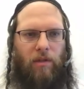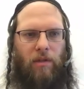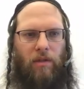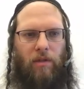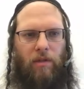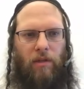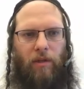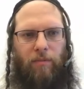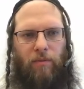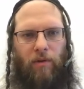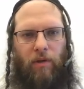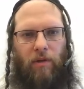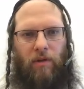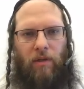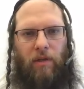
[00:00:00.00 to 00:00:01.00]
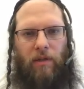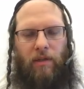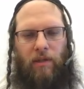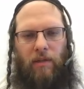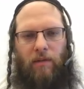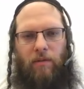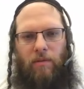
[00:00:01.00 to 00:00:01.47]
Libra, and
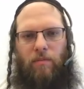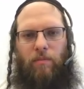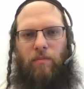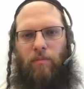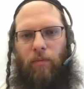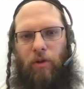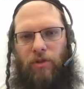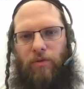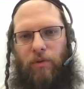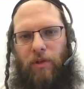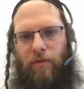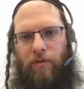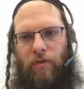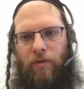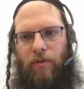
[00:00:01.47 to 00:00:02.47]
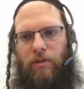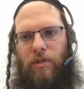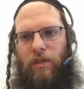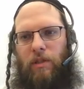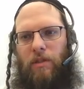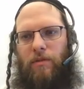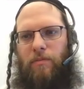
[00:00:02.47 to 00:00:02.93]
then March 21st,
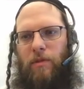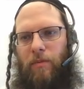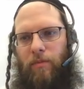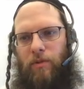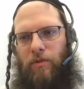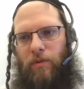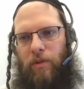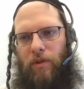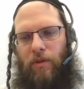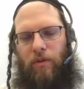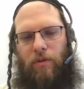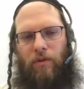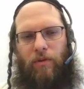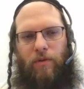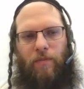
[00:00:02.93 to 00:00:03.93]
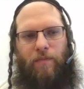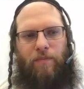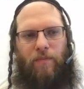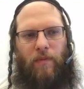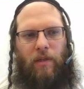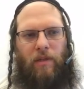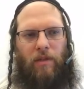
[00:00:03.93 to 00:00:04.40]
and then September 23rd,
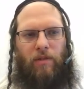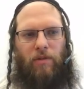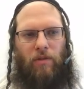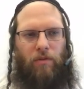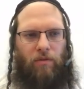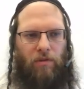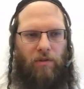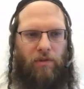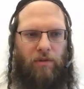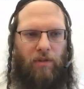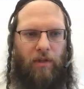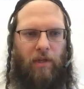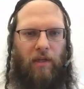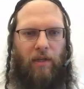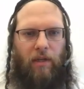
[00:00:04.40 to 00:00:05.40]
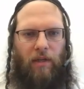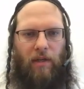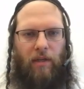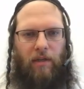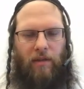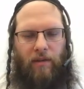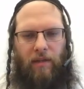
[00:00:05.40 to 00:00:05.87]
and then Taurus.
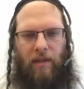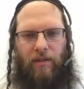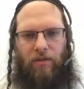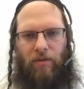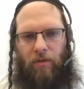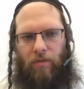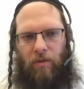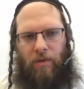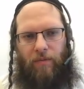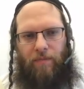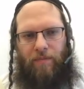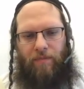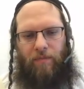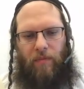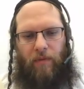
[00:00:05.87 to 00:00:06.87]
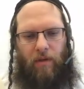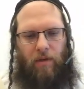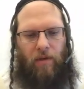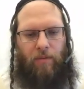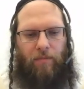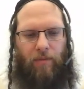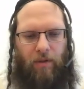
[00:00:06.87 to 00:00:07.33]
And that's awkward.
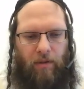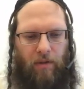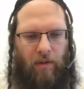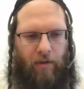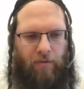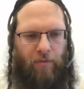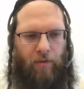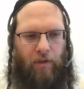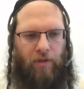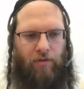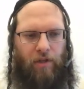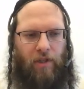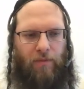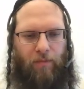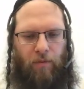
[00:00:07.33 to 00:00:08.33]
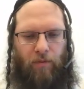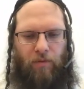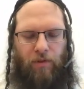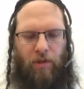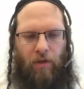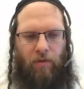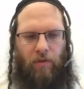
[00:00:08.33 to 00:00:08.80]
But if we
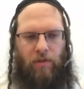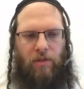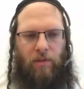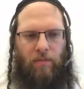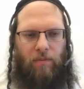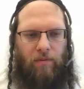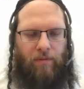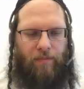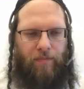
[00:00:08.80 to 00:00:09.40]
transpose our table,